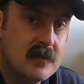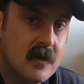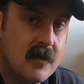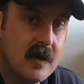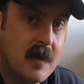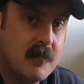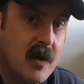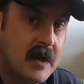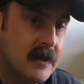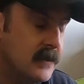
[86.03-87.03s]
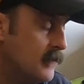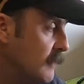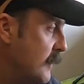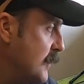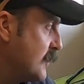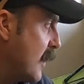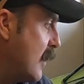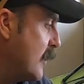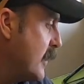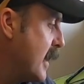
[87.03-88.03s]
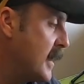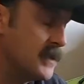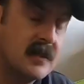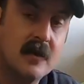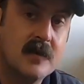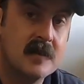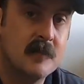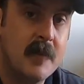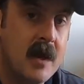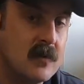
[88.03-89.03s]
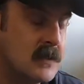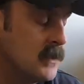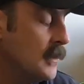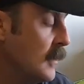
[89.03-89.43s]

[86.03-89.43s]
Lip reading: so I've got an upgraded fuse rail in there so it doesn't melt.